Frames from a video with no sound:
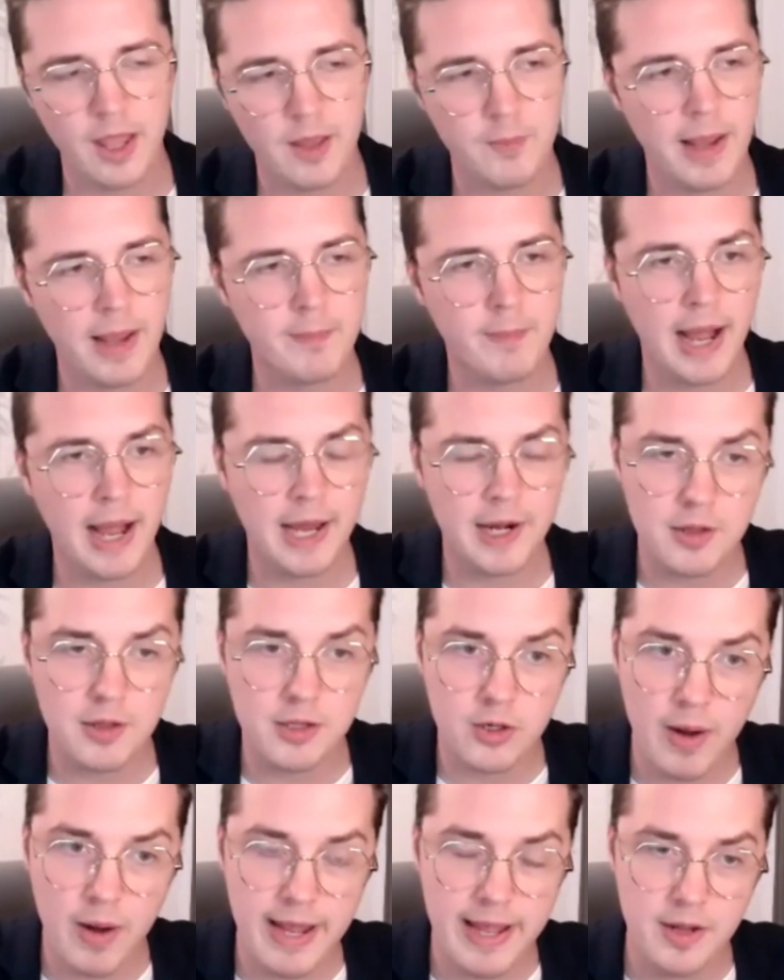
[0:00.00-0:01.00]
But Bard is
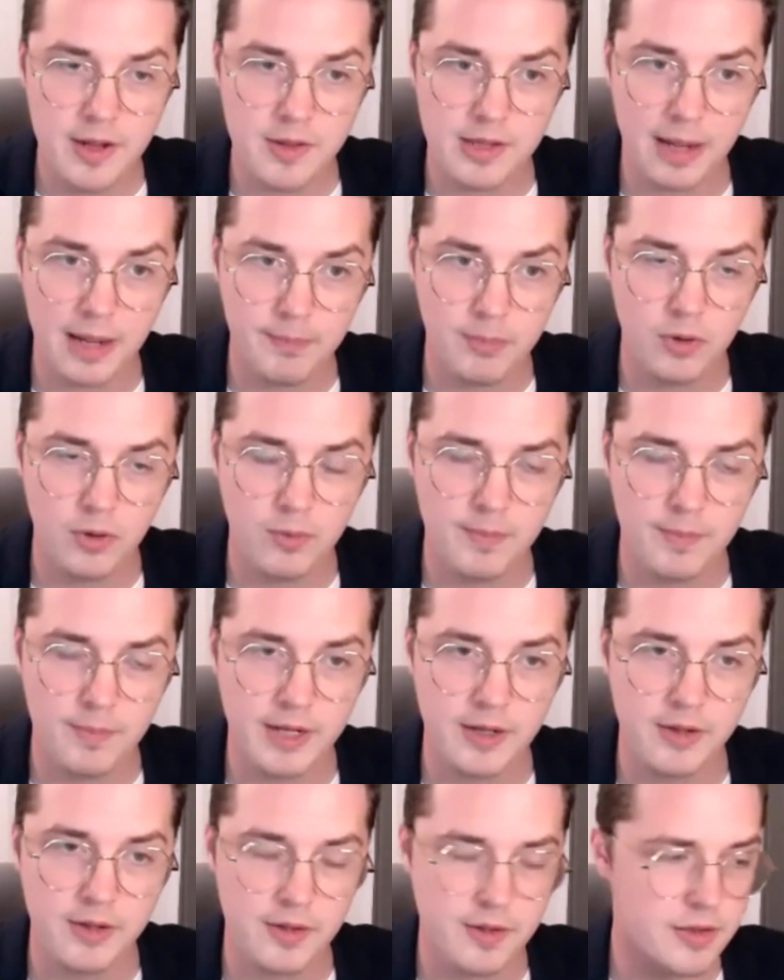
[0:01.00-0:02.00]
a great example
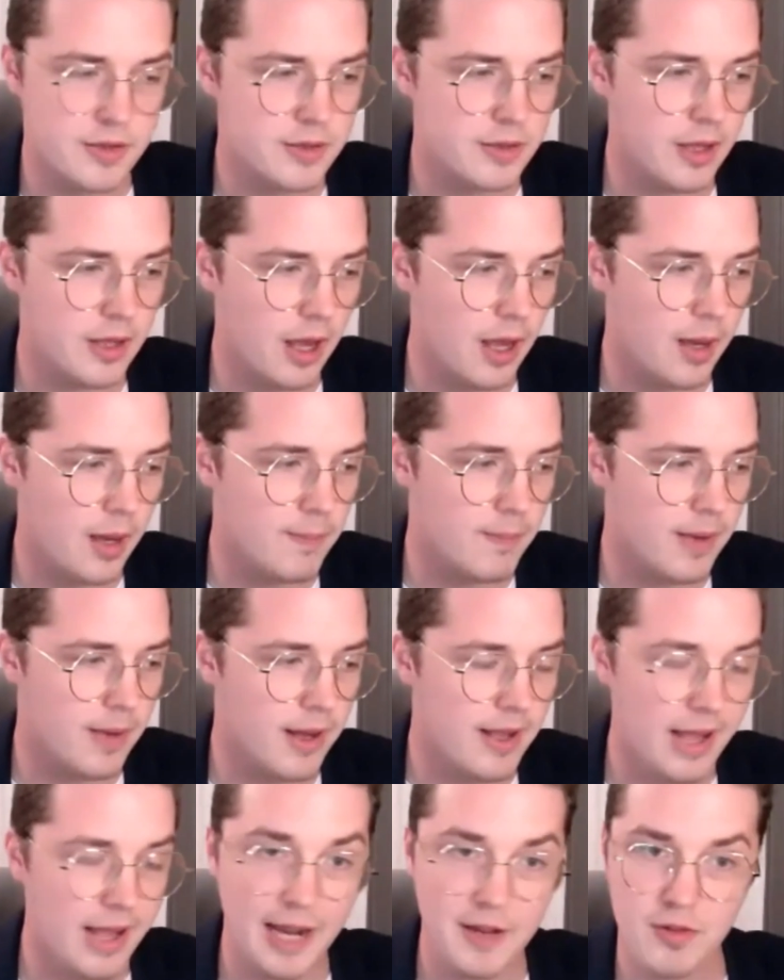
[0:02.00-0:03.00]
because
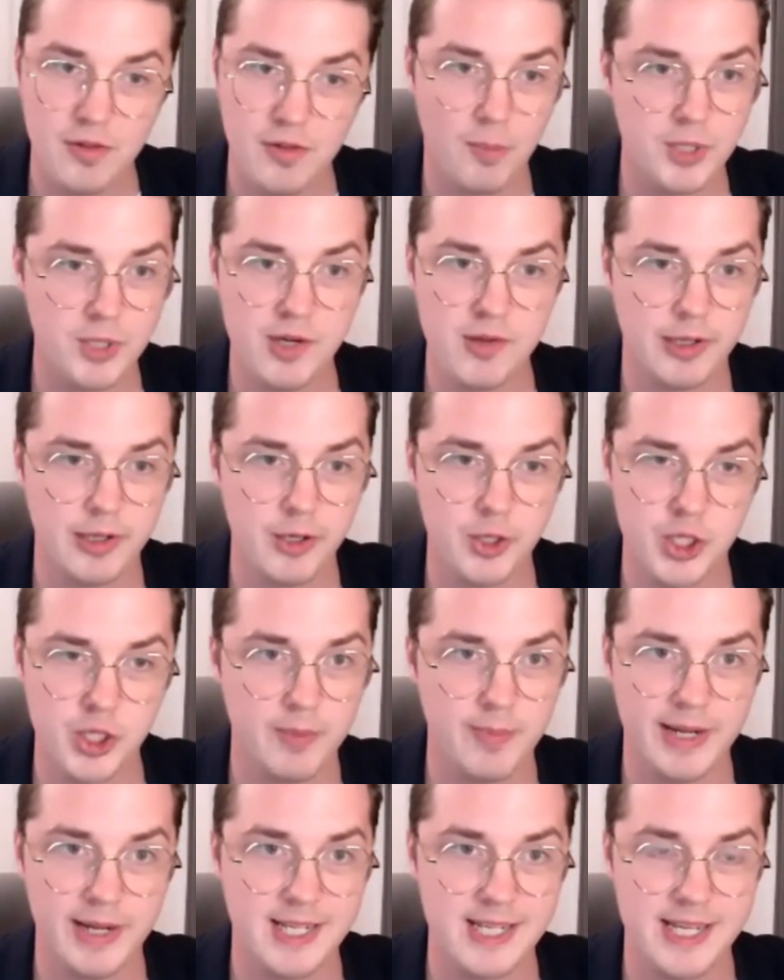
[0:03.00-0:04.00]
I stopped using
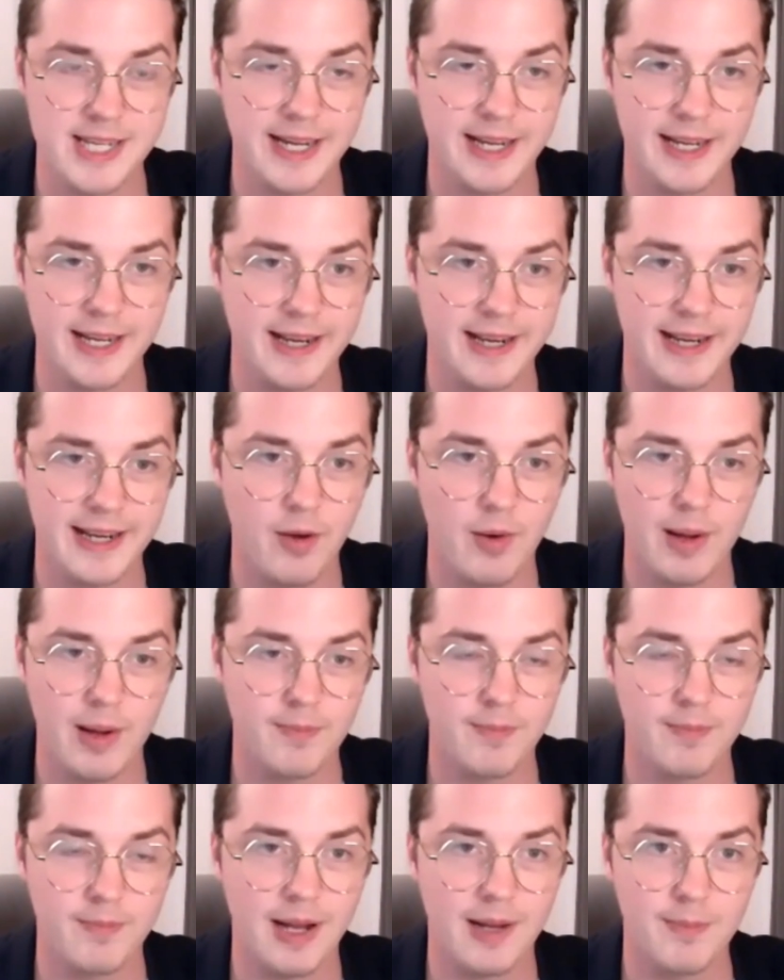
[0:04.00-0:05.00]
GPT and now
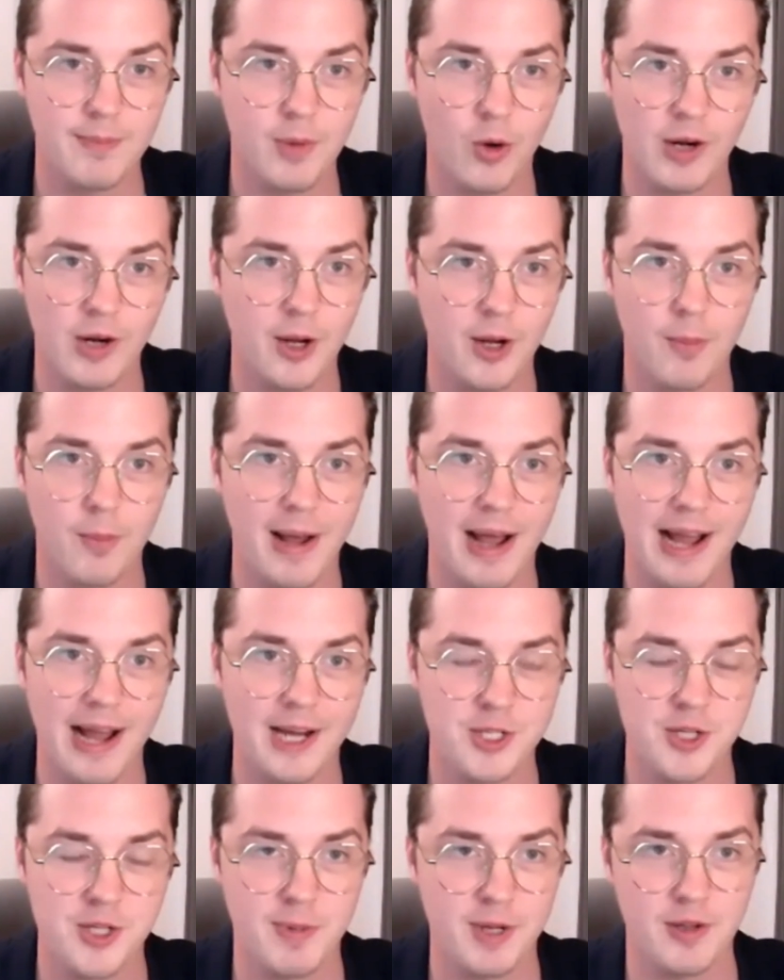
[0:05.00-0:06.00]
I'm all in on
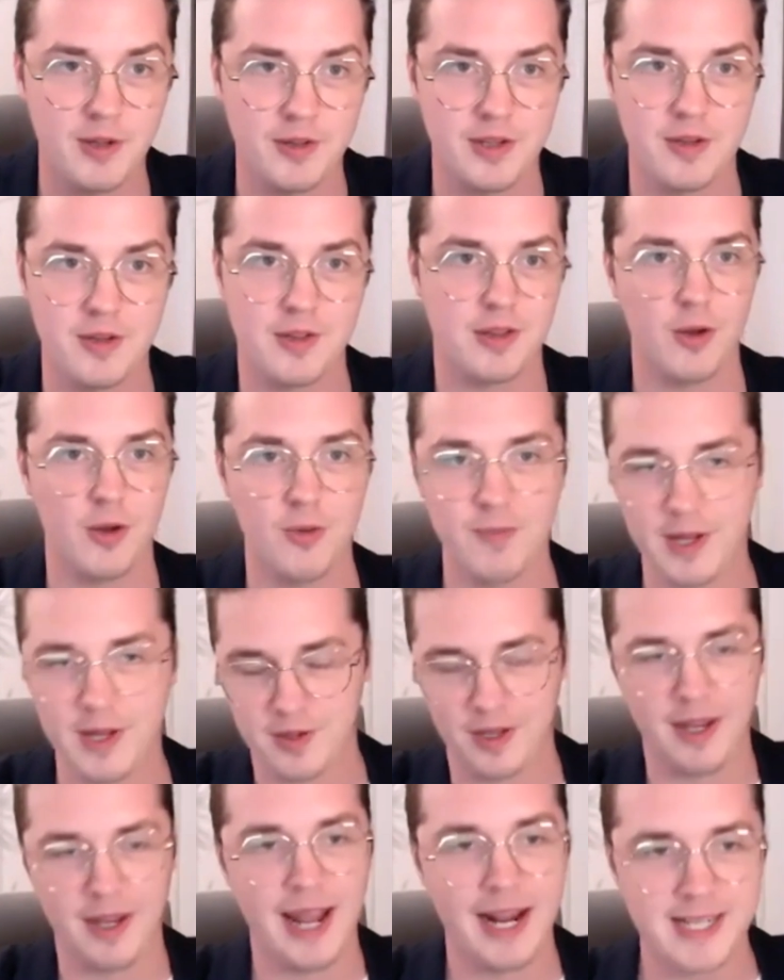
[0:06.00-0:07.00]
Bard just because
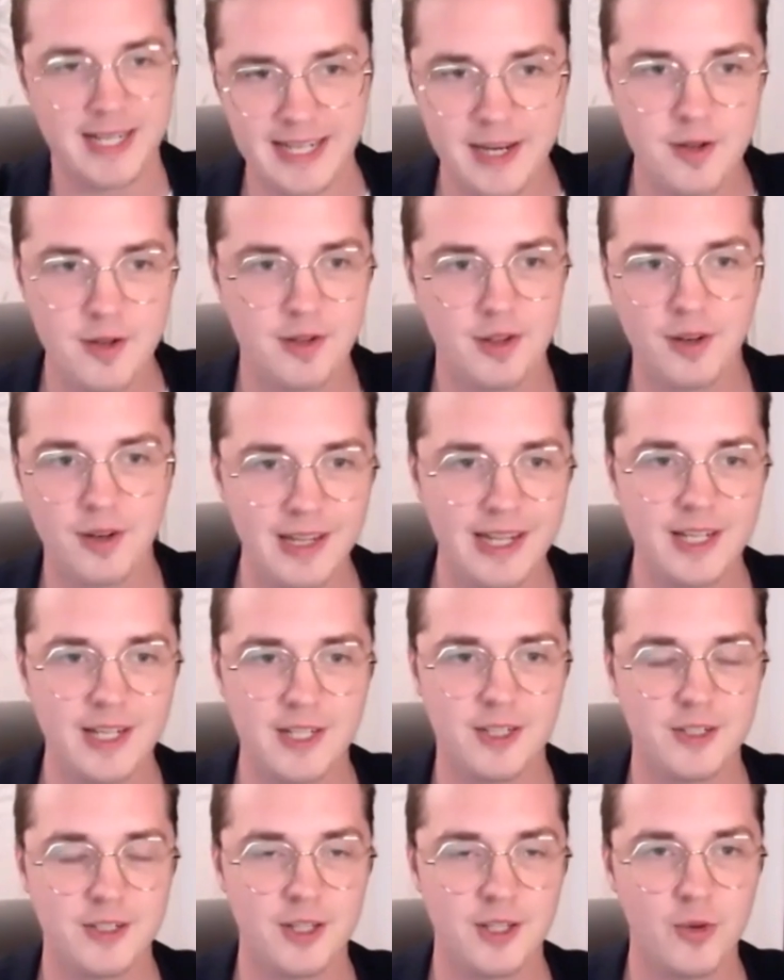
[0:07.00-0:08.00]
it's connected instantly
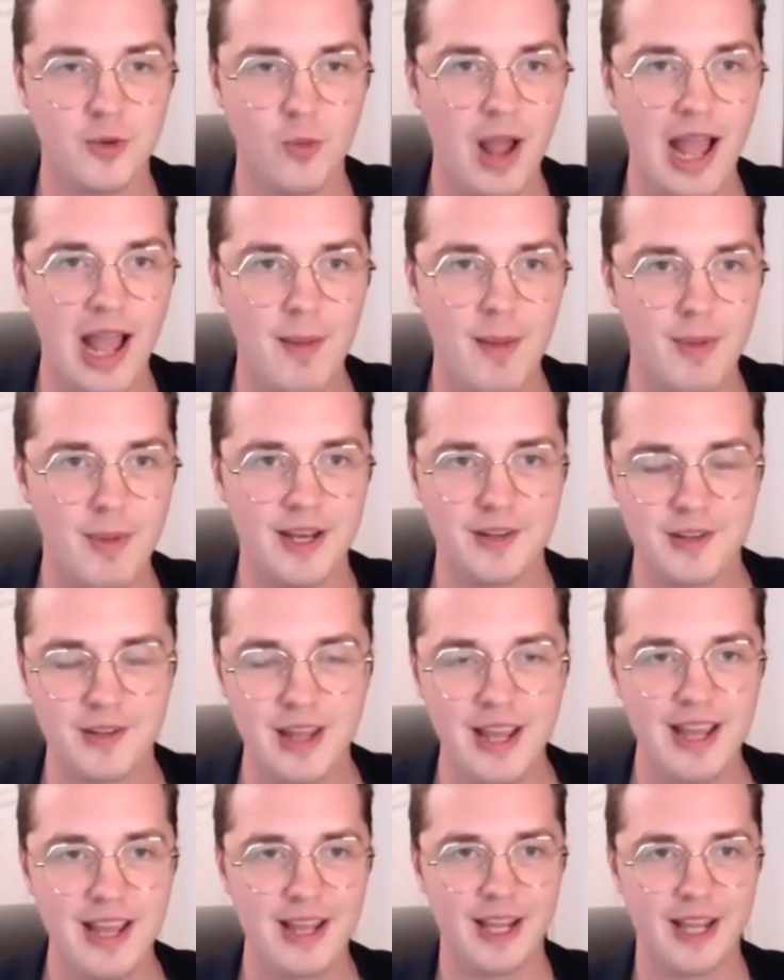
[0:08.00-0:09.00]
to the web and it's